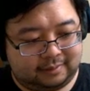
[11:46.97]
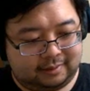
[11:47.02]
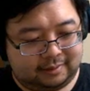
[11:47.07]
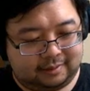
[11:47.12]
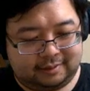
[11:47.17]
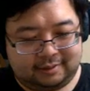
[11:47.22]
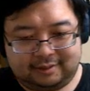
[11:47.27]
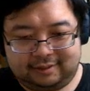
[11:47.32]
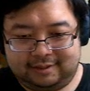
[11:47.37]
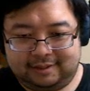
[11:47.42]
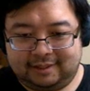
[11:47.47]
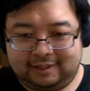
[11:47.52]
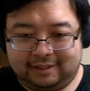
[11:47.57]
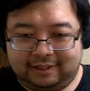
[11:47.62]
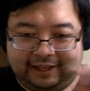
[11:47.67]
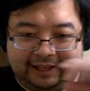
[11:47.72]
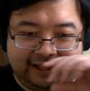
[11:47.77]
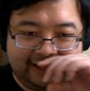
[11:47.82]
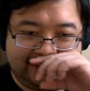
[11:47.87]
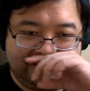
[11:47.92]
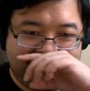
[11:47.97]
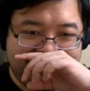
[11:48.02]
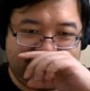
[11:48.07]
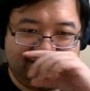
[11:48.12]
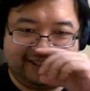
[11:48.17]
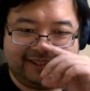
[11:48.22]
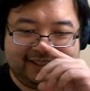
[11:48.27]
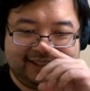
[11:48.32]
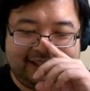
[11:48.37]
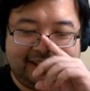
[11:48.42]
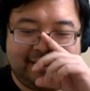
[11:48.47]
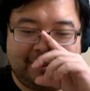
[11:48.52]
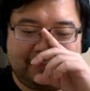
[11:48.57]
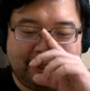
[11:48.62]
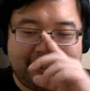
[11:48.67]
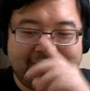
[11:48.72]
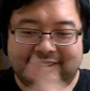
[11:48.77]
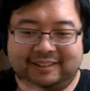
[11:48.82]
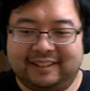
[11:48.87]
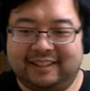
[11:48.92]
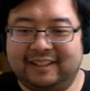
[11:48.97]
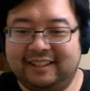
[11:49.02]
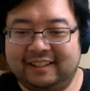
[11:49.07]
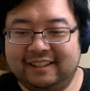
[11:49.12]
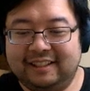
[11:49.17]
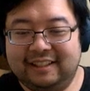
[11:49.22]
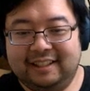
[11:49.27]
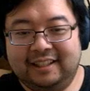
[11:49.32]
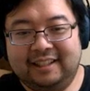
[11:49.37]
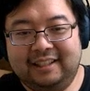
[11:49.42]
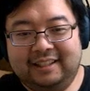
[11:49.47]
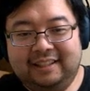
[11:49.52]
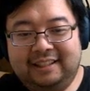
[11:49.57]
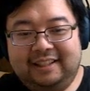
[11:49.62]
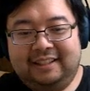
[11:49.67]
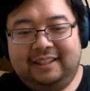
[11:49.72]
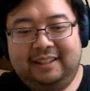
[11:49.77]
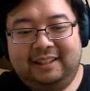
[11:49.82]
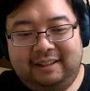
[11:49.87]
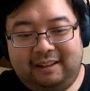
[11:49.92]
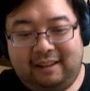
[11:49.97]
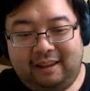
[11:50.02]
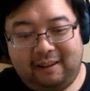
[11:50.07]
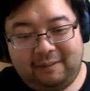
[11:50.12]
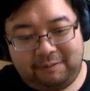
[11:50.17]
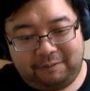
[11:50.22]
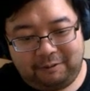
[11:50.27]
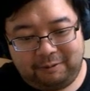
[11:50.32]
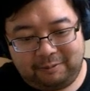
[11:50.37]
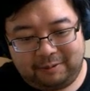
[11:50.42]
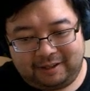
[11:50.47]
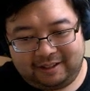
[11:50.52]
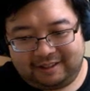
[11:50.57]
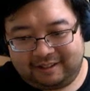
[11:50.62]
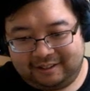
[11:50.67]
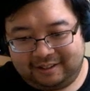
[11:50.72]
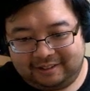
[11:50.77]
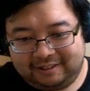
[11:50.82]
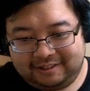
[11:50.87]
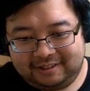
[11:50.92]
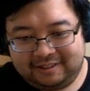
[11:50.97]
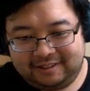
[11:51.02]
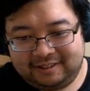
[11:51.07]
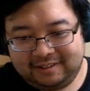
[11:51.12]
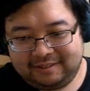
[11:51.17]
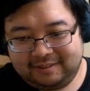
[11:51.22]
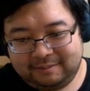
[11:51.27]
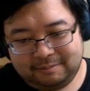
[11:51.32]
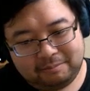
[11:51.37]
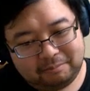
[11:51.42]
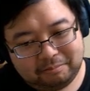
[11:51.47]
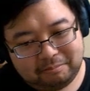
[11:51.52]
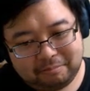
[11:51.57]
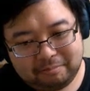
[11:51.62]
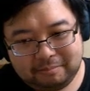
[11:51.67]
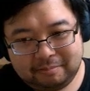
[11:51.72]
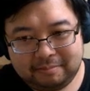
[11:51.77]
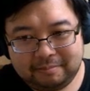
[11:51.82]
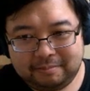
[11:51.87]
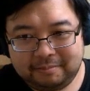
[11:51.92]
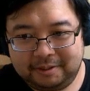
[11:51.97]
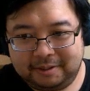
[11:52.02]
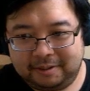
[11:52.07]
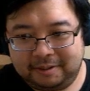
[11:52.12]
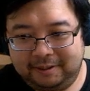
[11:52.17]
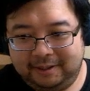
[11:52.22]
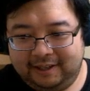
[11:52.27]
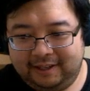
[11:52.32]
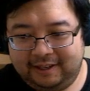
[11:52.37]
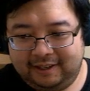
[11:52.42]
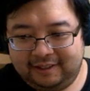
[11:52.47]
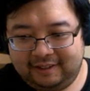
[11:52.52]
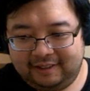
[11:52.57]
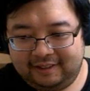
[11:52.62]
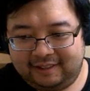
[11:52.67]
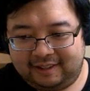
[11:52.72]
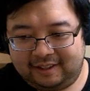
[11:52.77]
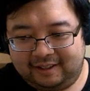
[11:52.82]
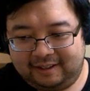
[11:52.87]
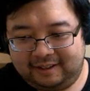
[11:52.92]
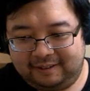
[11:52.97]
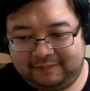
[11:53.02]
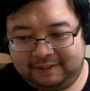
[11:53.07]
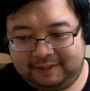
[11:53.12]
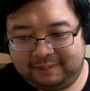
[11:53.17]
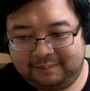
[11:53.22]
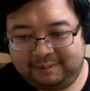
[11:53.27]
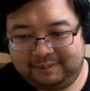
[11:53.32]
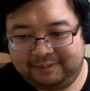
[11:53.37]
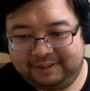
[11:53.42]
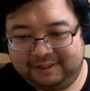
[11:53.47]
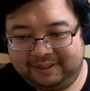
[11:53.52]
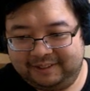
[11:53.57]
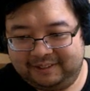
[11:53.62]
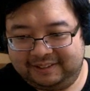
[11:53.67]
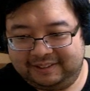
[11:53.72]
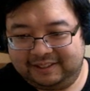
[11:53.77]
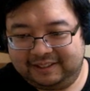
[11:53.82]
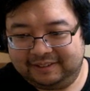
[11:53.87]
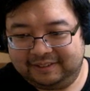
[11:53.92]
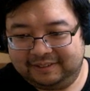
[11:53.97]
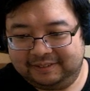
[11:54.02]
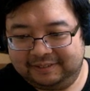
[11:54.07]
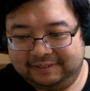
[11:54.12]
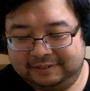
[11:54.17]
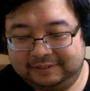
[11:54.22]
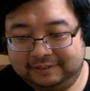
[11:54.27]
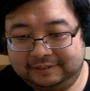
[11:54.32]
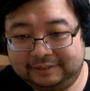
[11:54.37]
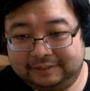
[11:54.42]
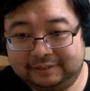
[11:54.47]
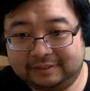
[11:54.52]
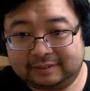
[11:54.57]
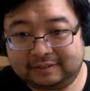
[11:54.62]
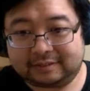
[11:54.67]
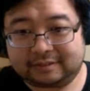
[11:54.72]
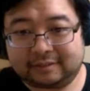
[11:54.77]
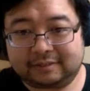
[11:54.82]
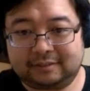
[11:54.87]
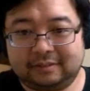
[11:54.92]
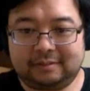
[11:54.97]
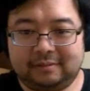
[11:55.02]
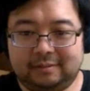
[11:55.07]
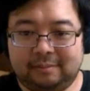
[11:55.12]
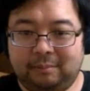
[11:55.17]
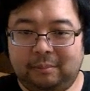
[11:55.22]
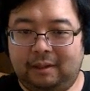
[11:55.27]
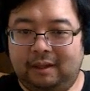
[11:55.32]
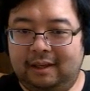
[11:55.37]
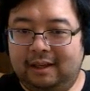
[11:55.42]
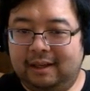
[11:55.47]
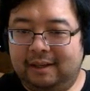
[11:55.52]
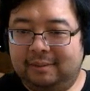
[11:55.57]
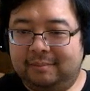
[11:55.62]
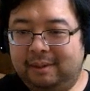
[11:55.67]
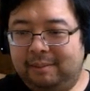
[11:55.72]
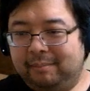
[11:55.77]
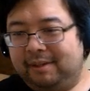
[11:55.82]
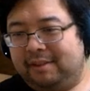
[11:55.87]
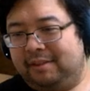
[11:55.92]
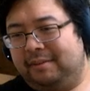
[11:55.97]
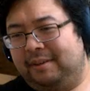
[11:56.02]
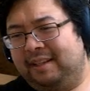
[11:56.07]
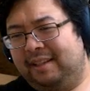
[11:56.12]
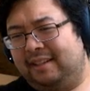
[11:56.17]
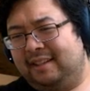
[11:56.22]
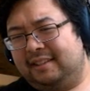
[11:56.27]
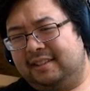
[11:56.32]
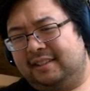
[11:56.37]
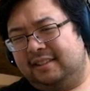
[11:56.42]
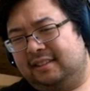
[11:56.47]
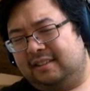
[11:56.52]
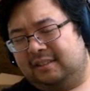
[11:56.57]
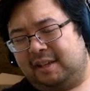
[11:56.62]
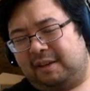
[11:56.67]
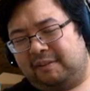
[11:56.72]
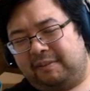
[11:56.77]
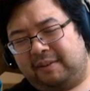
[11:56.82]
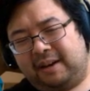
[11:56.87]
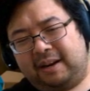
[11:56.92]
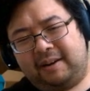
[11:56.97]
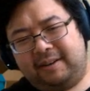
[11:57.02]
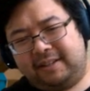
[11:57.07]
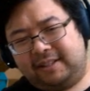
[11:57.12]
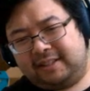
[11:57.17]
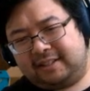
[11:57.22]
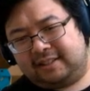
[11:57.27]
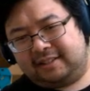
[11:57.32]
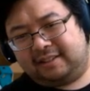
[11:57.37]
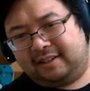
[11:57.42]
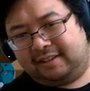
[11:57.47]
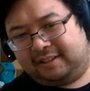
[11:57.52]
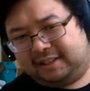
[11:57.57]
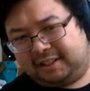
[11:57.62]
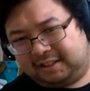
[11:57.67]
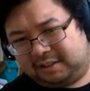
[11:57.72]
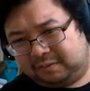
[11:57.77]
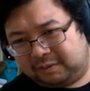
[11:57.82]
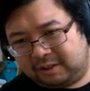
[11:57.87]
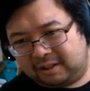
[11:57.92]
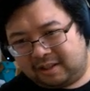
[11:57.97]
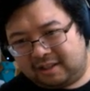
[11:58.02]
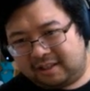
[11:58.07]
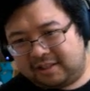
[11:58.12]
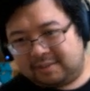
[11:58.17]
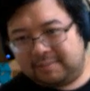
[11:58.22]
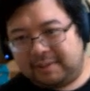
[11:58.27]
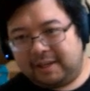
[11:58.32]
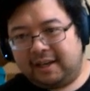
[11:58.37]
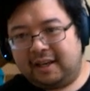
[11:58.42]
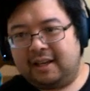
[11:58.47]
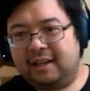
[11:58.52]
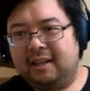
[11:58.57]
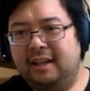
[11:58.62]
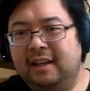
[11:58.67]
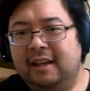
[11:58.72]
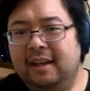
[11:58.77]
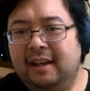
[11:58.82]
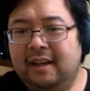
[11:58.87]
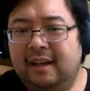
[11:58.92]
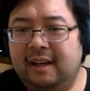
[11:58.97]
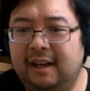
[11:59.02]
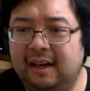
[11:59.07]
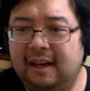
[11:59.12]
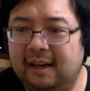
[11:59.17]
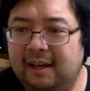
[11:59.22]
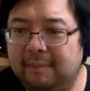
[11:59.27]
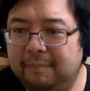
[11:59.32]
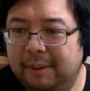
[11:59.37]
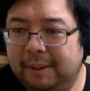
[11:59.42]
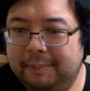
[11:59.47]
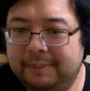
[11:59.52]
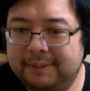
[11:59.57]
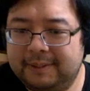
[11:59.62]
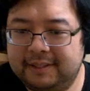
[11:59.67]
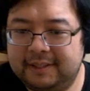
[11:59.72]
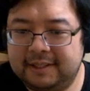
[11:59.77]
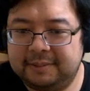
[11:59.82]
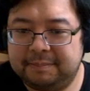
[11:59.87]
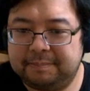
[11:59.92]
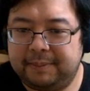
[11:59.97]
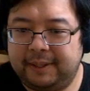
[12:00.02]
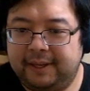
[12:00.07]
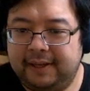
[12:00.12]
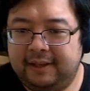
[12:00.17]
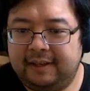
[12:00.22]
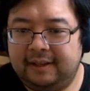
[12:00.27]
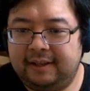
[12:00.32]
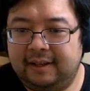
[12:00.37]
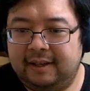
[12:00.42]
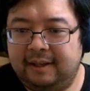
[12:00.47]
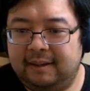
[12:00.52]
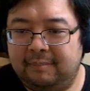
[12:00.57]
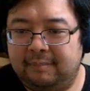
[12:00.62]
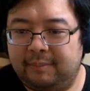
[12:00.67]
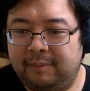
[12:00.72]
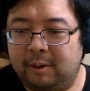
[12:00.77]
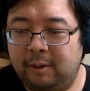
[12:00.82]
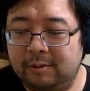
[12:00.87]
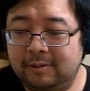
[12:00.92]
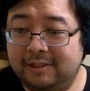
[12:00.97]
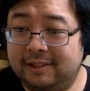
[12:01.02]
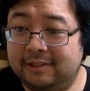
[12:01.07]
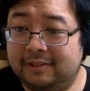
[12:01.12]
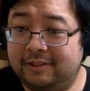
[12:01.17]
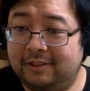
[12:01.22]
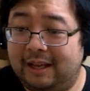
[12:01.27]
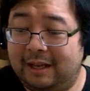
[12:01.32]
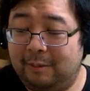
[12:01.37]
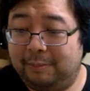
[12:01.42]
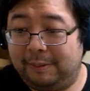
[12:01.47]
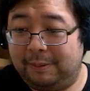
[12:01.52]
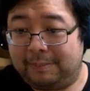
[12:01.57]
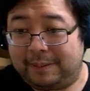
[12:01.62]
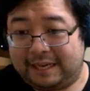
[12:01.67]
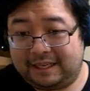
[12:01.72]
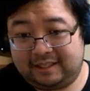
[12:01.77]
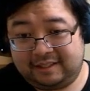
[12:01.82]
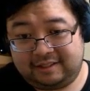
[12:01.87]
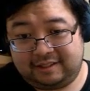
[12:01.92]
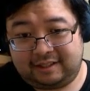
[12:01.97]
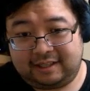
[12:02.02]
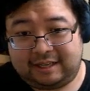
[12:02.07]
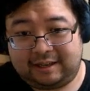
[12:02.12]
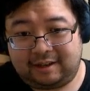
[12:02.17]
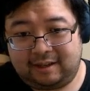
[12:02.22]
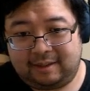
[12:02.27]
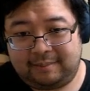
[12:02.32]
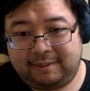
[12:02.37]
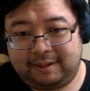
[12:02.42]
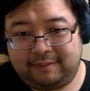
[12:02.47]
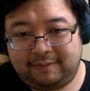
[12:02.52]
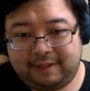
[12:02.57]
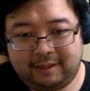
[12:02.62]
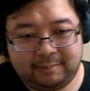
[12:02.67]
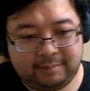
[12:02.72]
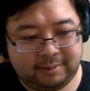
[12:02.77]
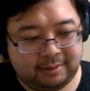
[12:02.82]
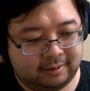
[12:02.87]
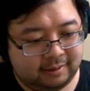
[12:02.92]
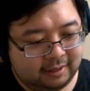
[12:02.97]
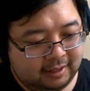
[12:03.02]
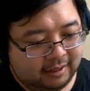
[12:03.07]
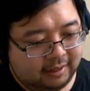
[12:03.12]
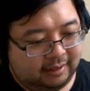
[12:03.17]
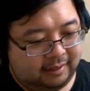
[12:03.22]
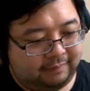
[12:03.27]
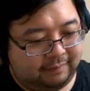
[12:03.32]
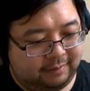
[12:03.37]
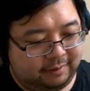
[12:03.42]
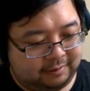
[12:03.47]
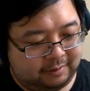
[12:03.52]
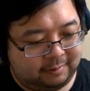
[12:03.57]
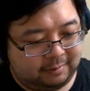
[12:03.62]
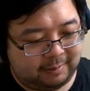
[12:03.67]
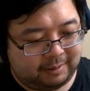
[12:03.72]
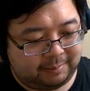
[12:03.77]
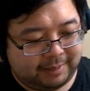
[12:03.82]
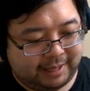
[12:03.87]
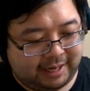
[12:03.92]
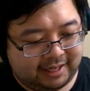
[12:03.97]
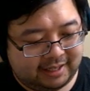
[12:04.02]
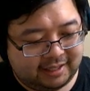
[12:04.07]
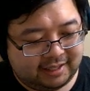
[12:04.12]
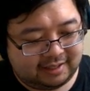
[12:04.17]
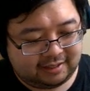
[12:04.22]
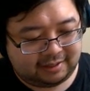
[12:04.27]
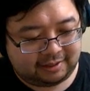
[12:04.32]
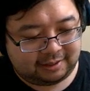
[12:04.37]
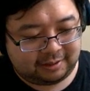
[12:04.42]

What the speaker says: it's still like Sailor Mars there. If you want those, go ahead. They're available for use now. Number 3, this is a very just for cosmetic purposes, but Gouzetsu helper badges are now going to be available. If you don't know what a badge is, you go